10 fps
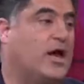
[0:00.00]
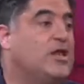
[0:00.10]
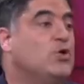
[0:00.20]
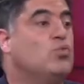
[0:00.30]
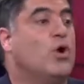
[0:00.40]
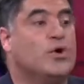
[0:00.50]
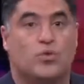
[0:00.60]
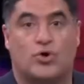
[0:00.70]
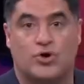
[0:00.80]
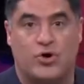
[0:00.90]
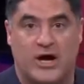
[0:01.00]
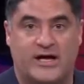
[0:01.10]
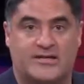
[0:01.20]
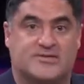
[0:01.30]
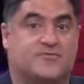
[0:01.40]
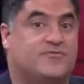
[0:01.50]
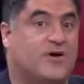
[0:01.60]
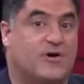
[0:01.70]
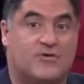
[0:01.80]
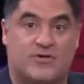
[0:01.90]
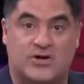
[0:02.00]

Any one worker has very,